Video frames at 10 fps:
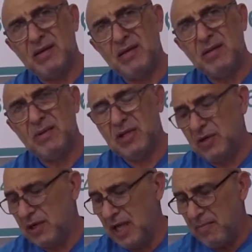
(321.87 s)
the
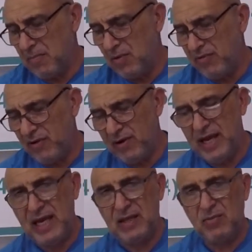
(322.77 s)
material, and move your
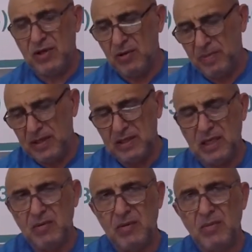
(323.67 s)
hand when you peel
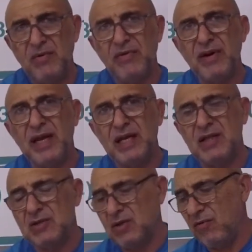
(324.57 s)
some, you move your hand
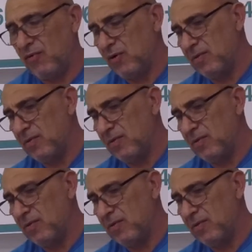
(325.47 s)
and so forth.